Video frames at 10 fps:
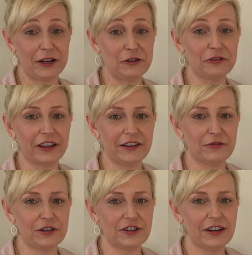of my own
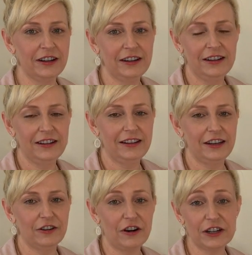life, which,
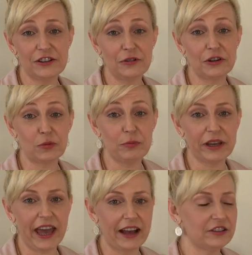you know, on its own is one
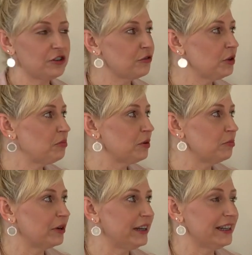big acid trip,
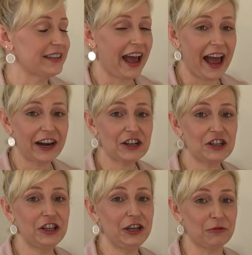but it's
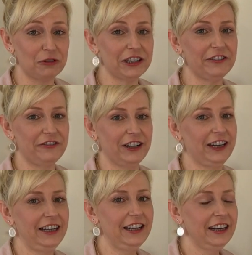actually really
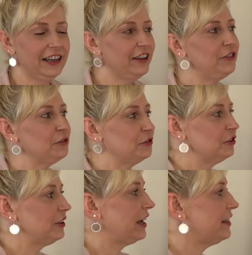funny if you
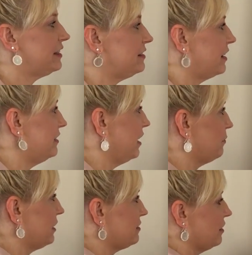look at the
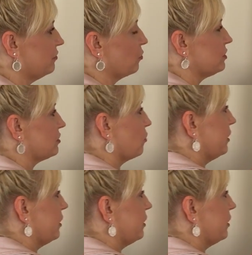dynamics of what's